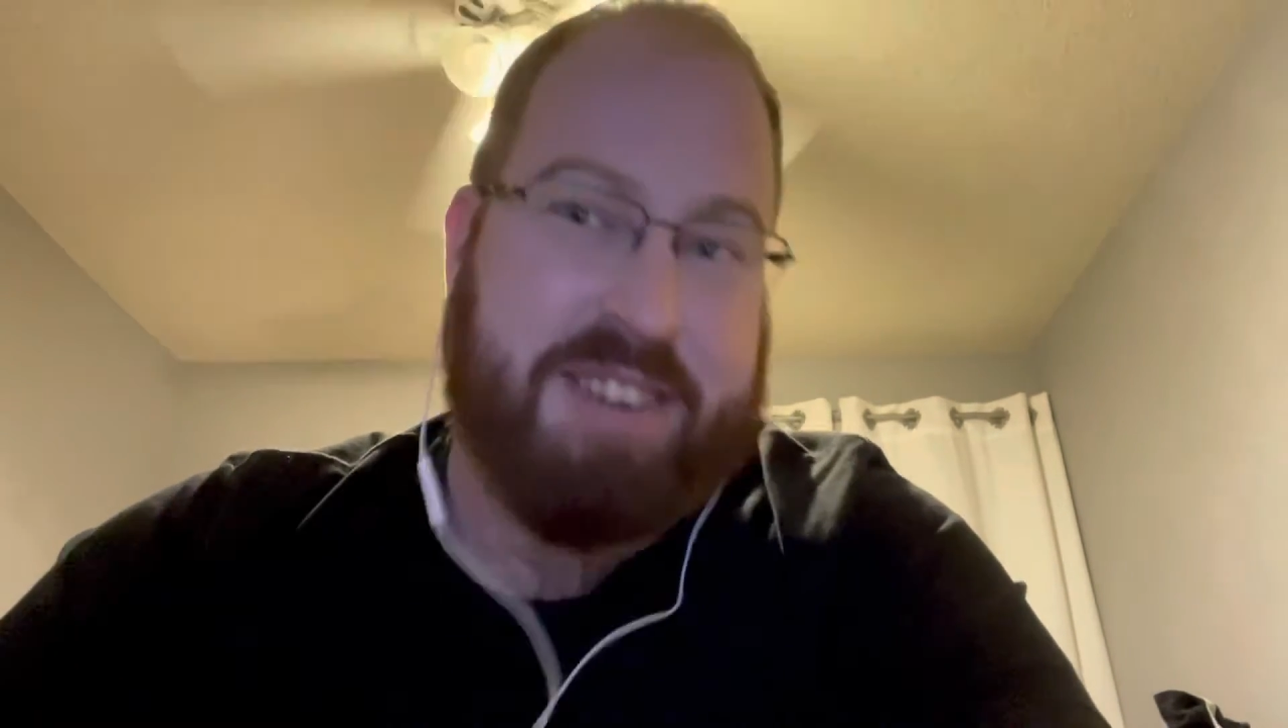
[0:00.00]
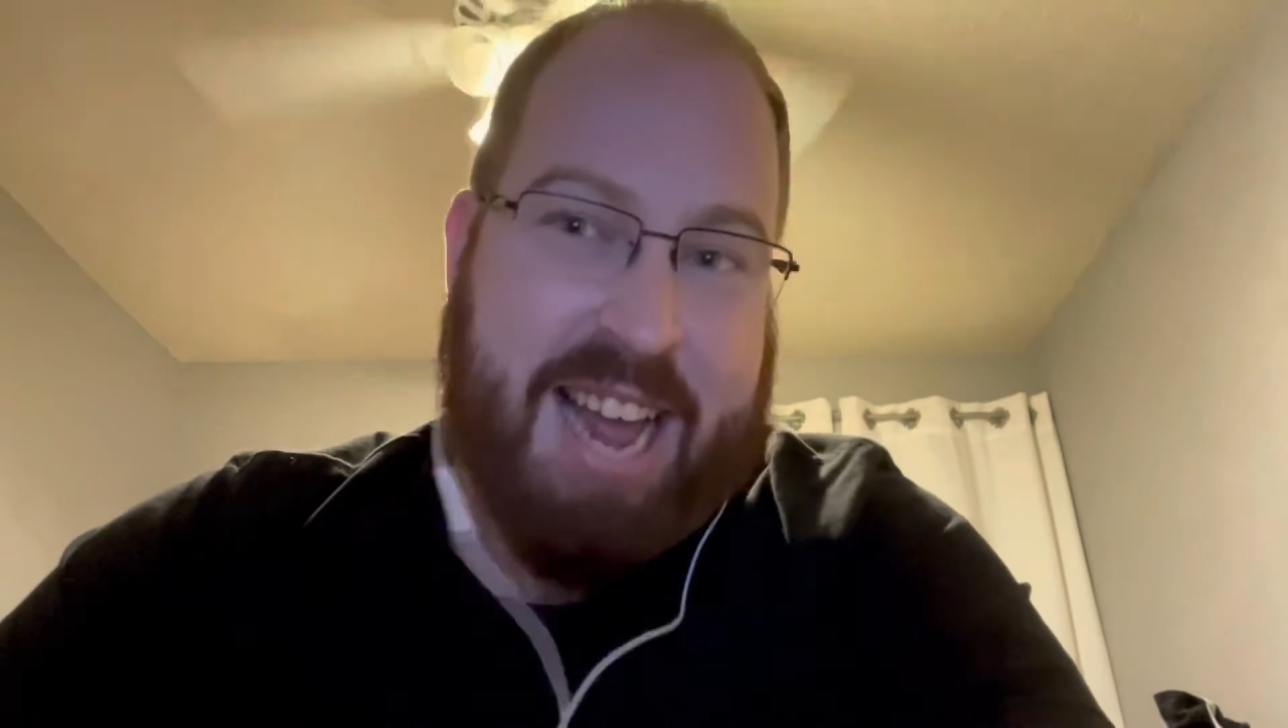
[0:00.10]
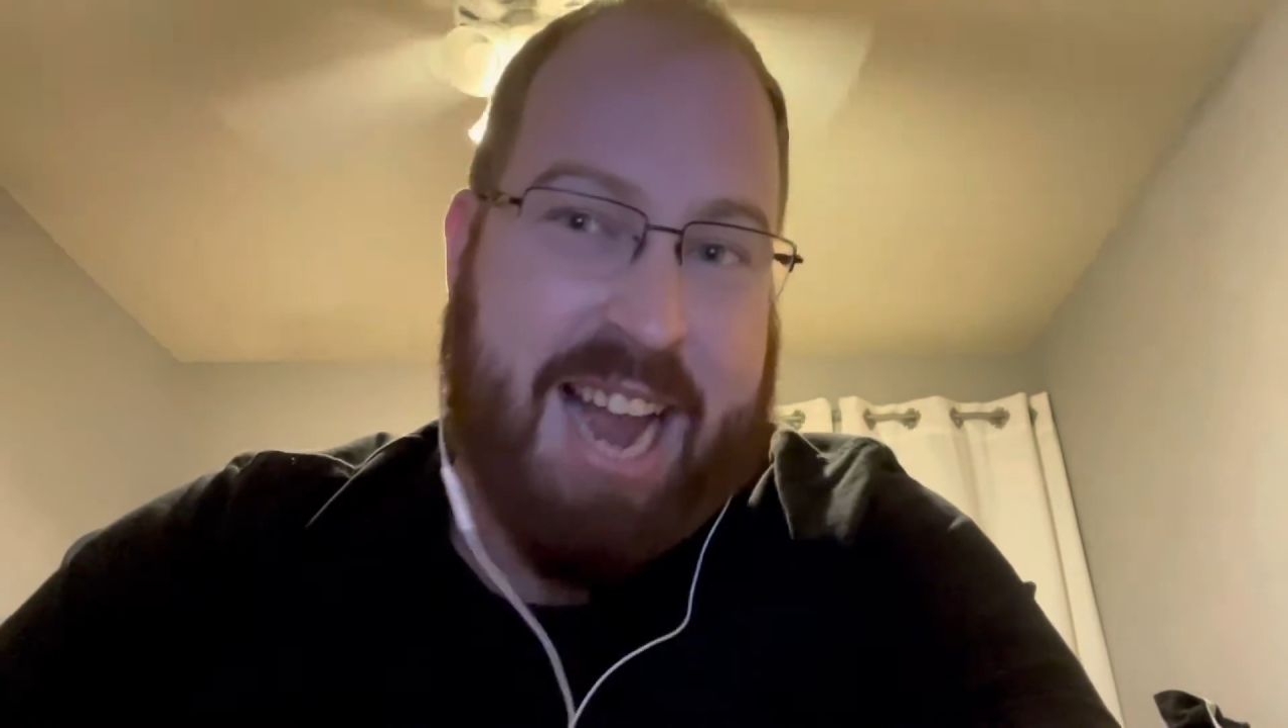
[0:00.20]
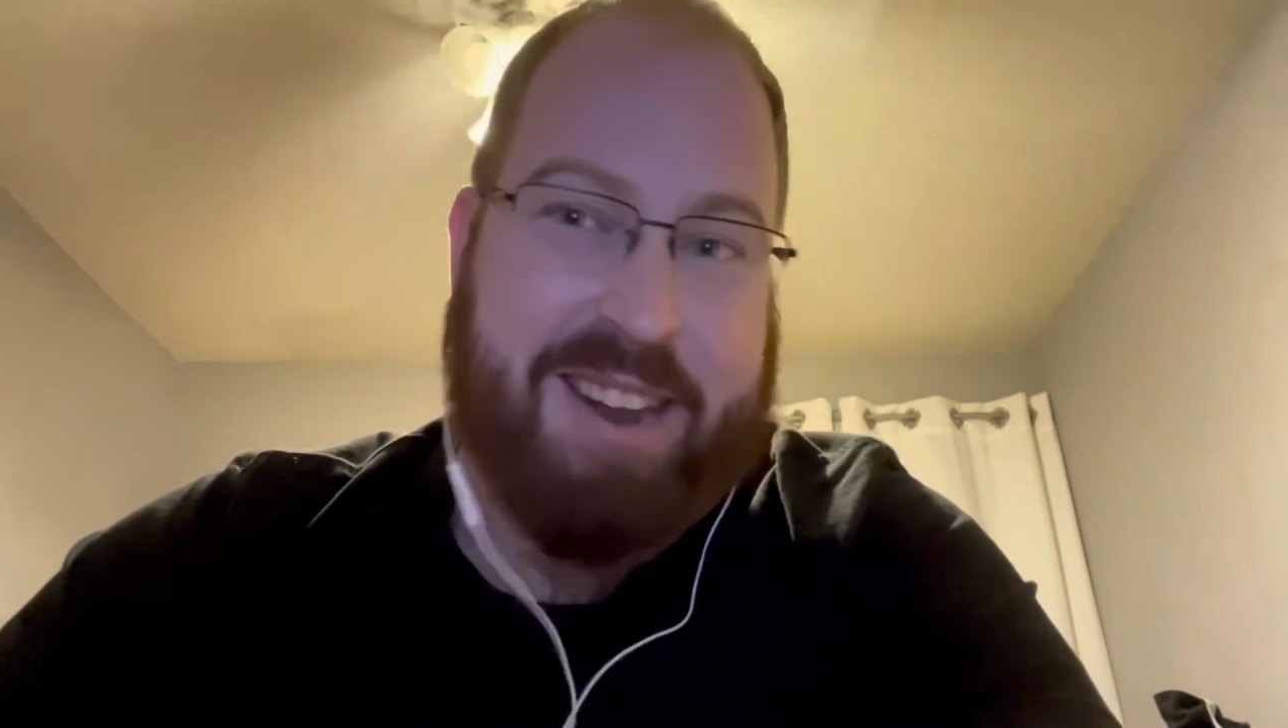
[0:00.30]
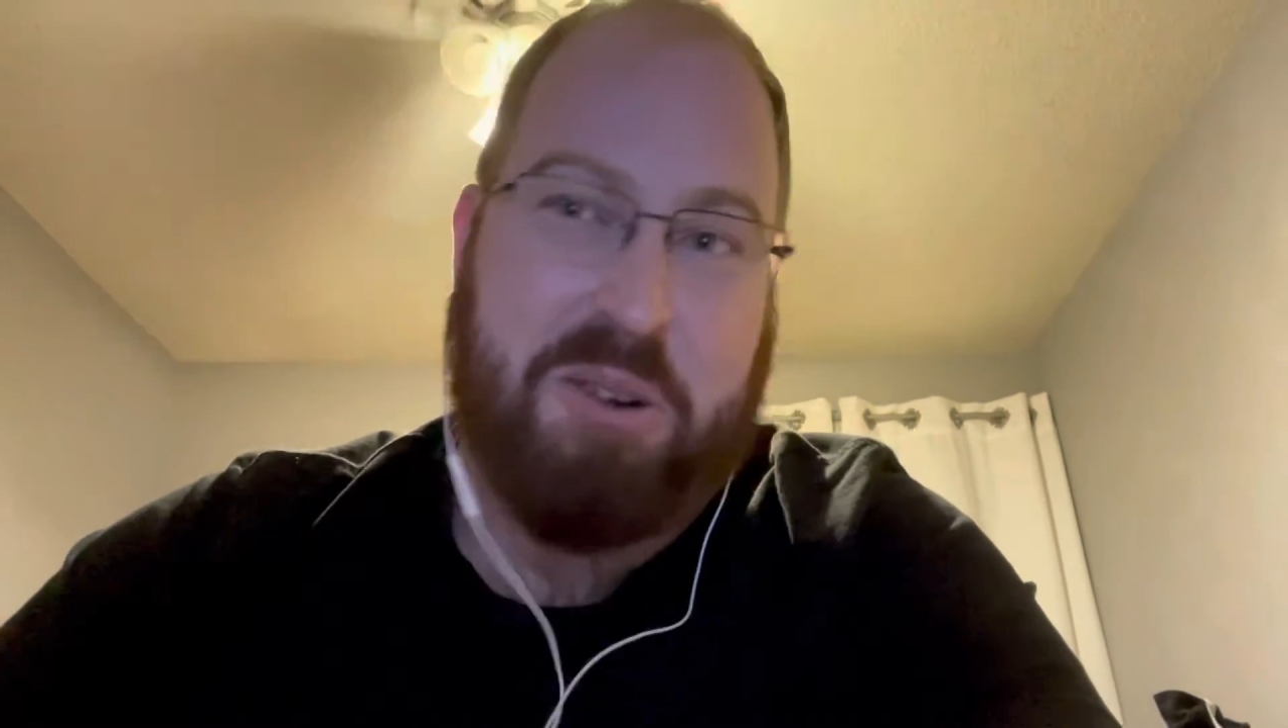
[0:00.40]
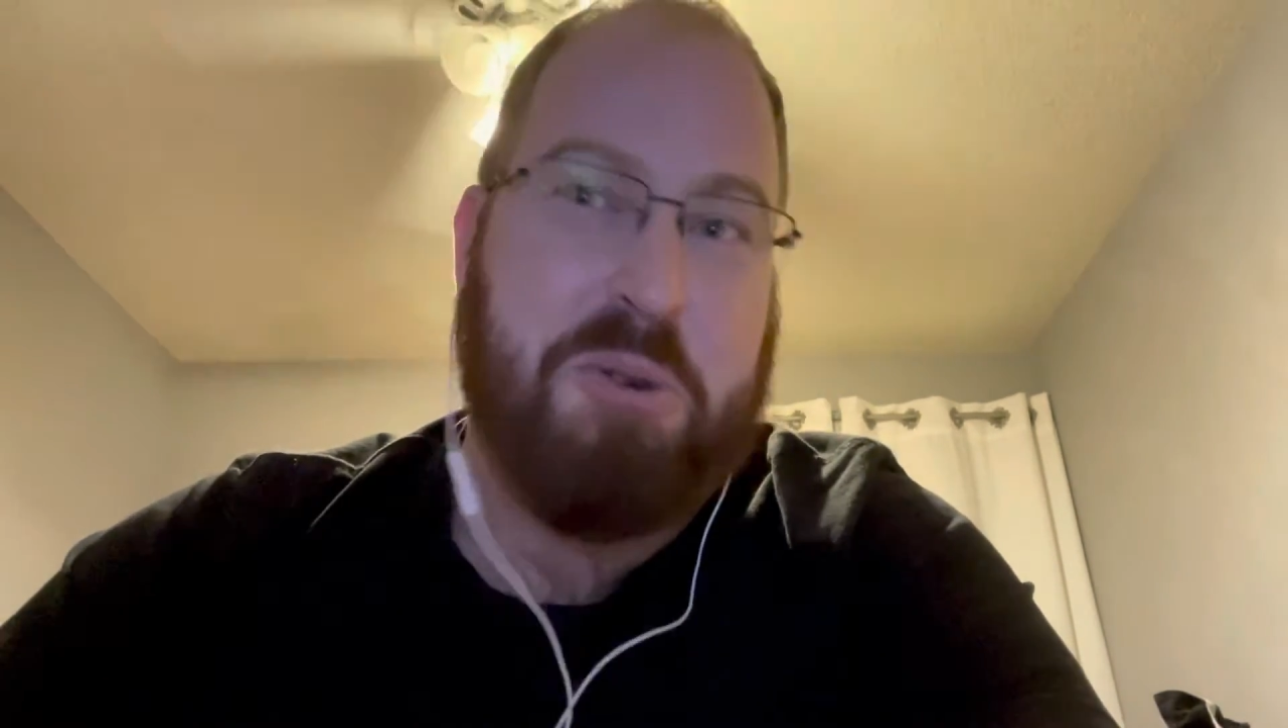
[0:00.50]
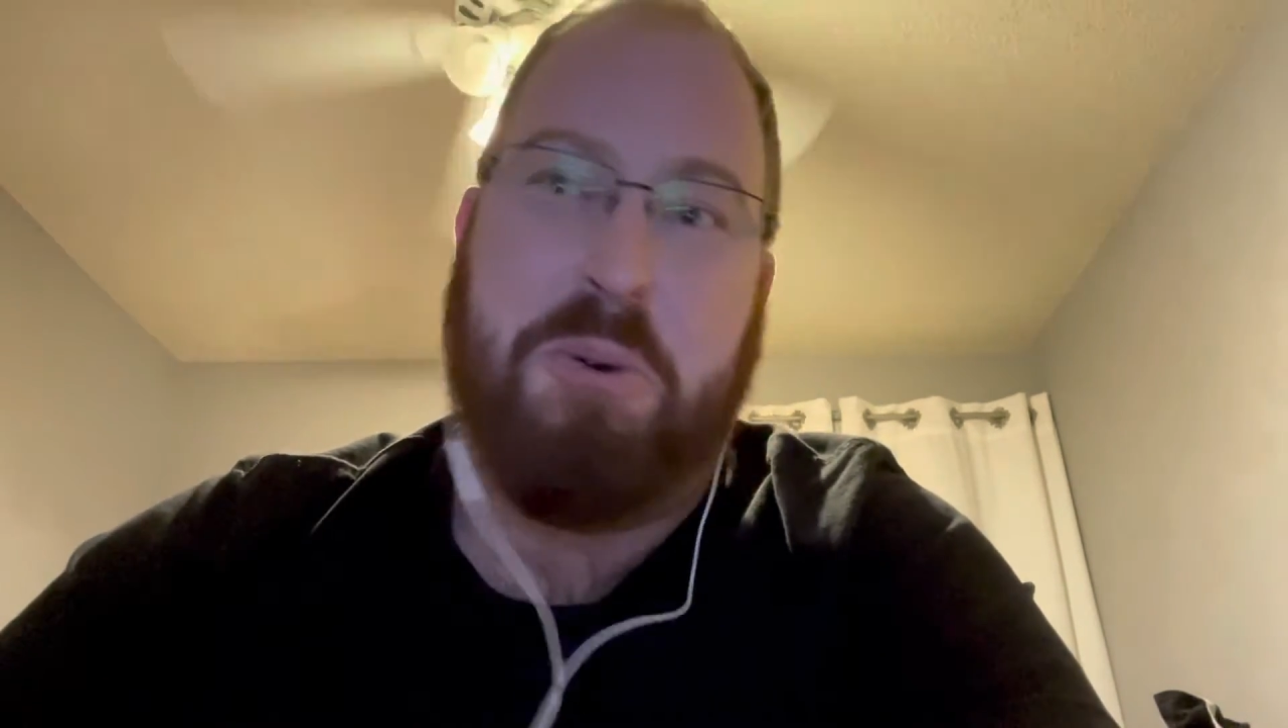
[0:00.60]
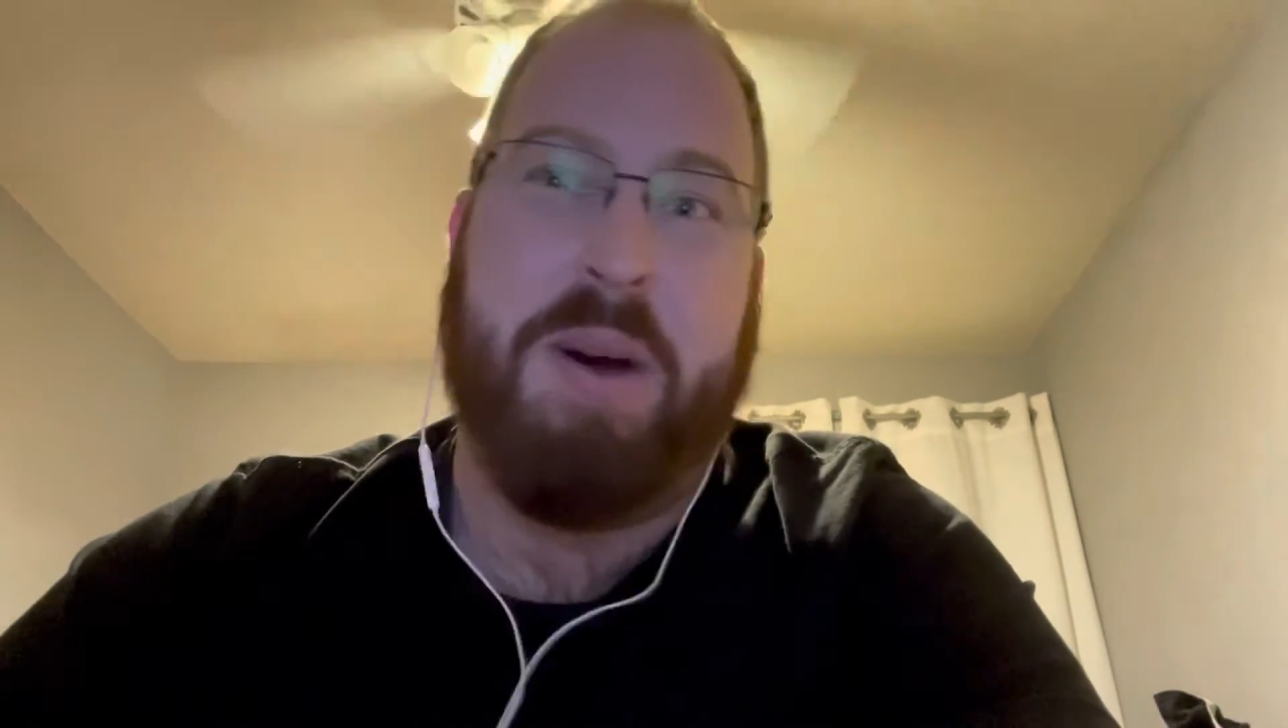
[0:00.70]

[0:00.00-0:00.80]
attack in a cool